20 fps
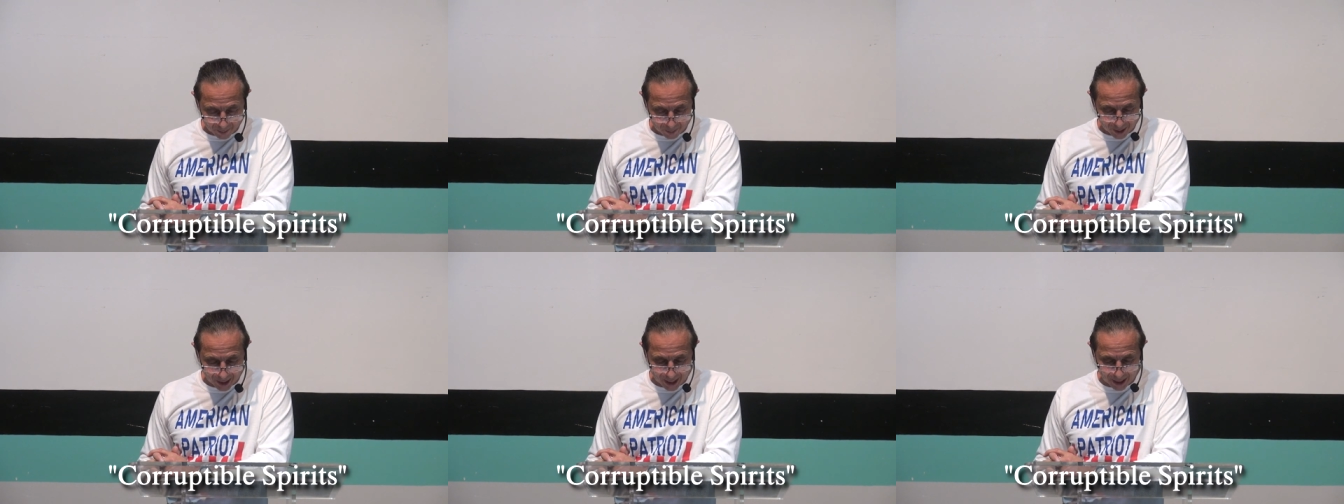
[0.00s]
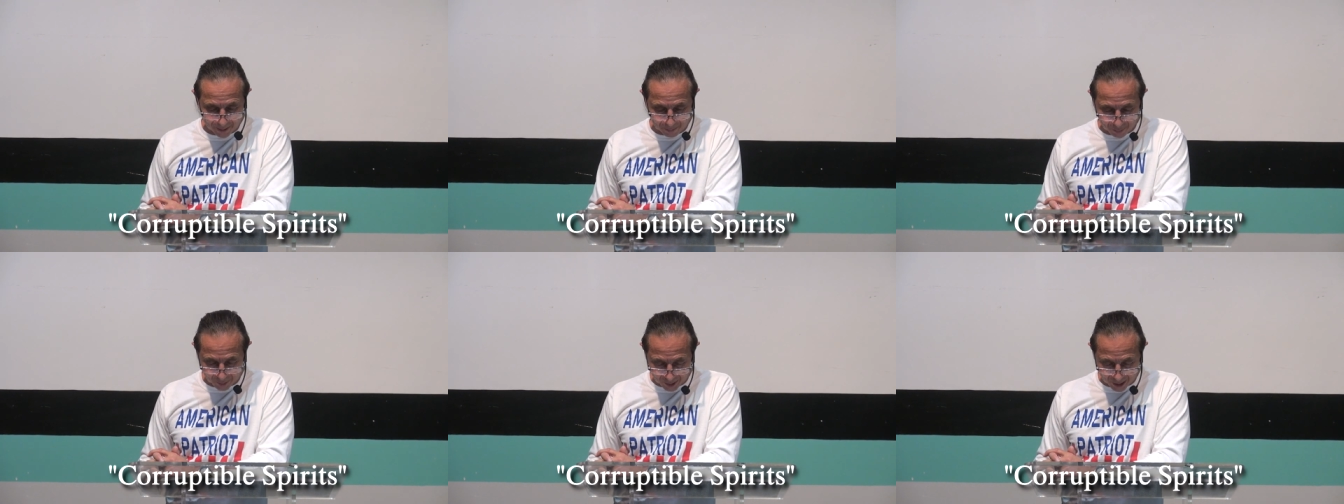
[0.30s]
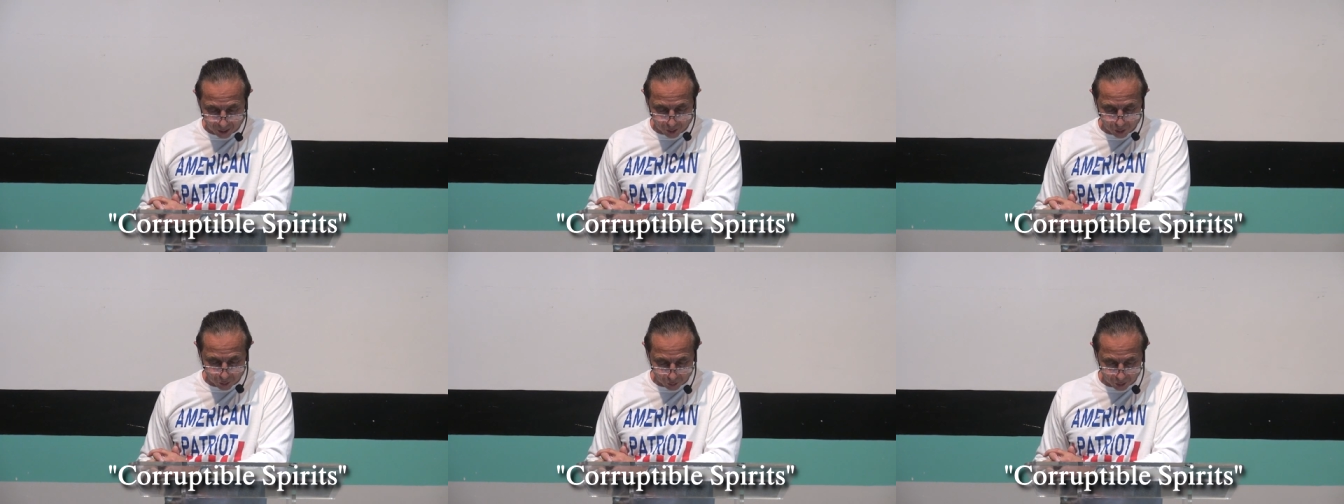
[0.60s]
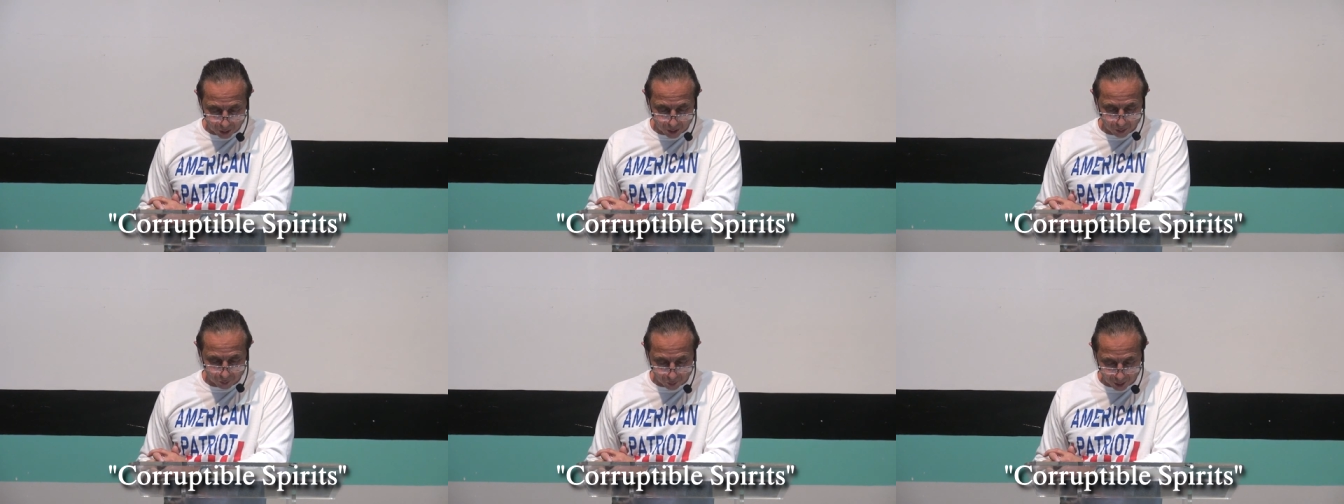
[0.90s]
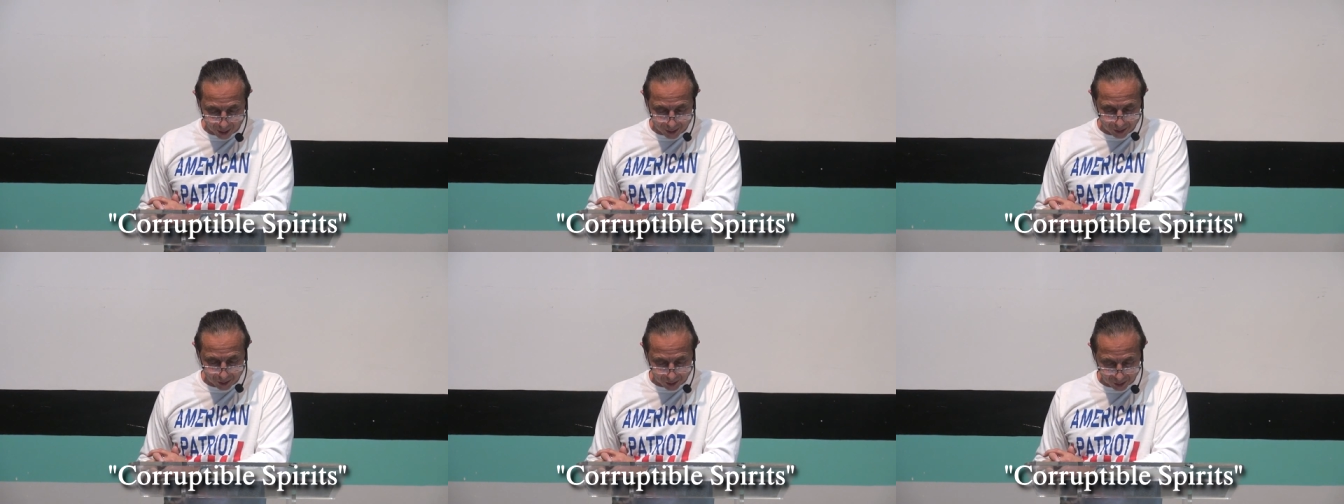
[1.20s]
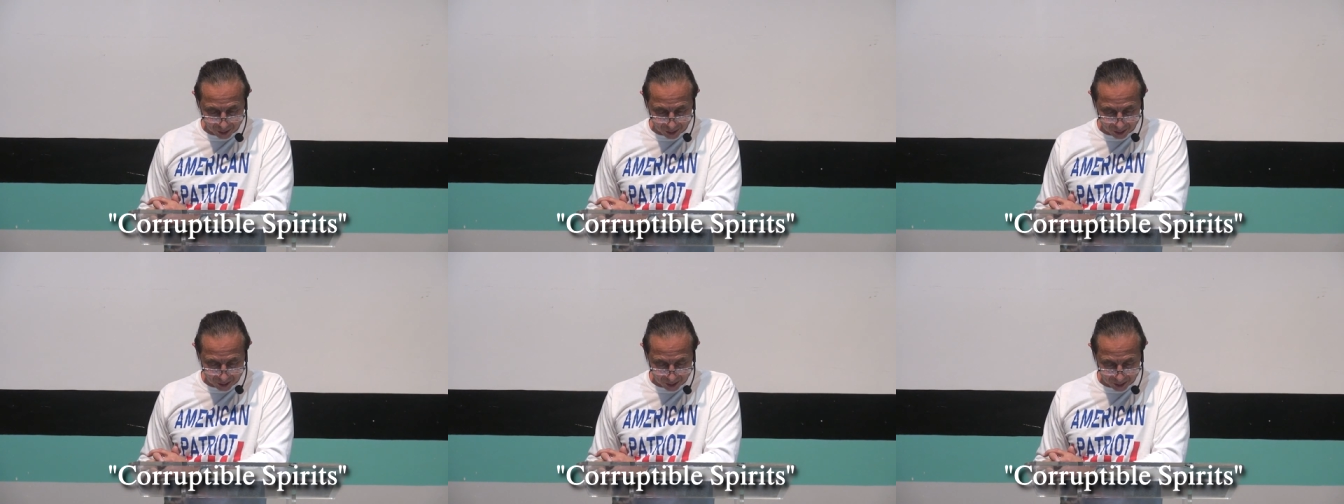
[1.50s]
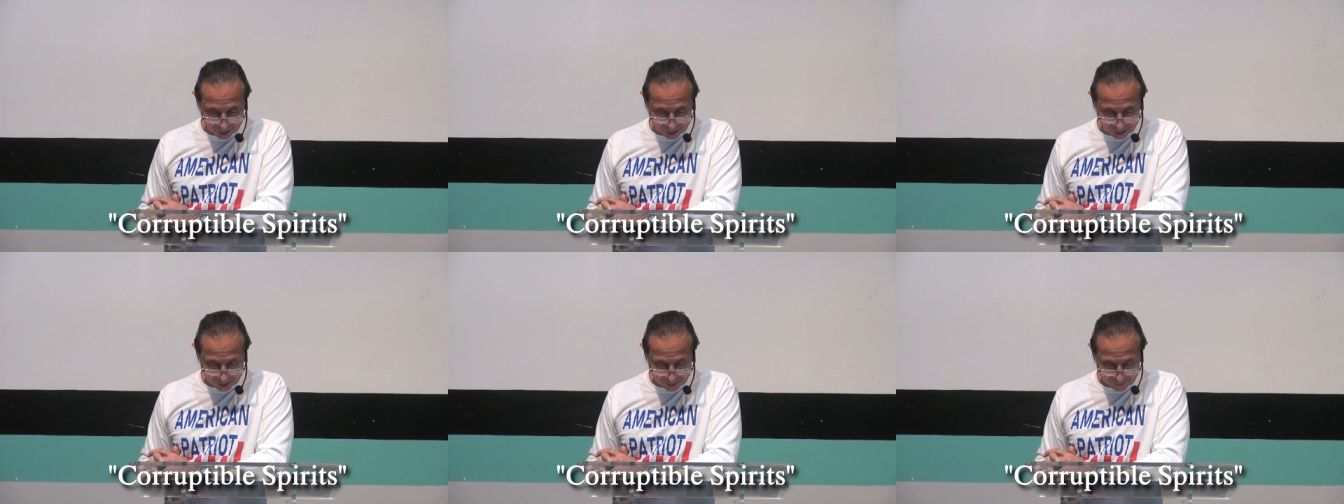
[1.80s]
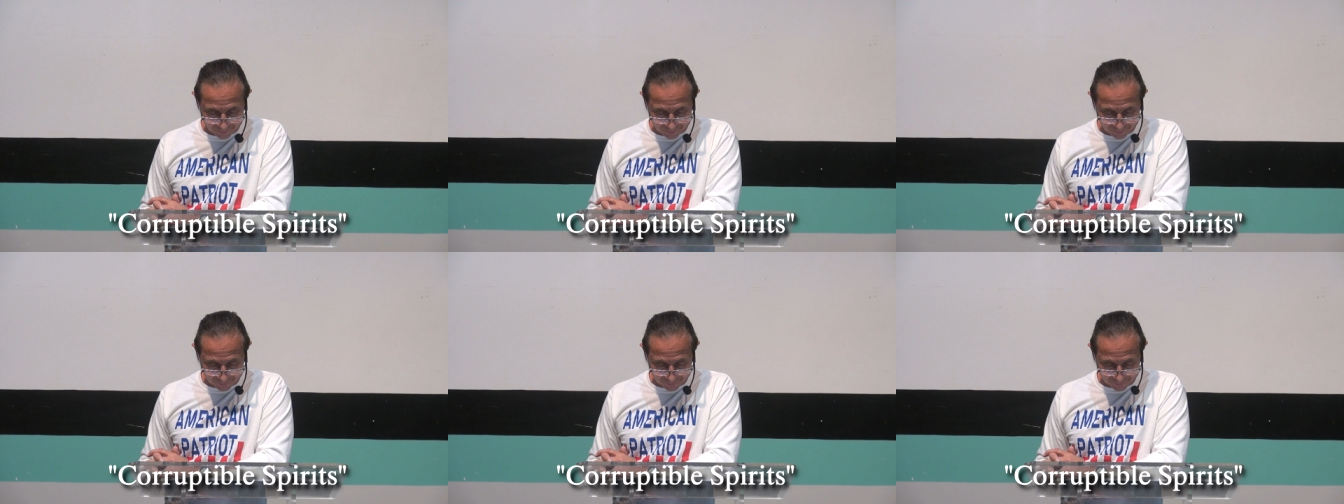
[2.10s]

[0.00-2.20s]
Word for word: but had pleasure in unrighteousness.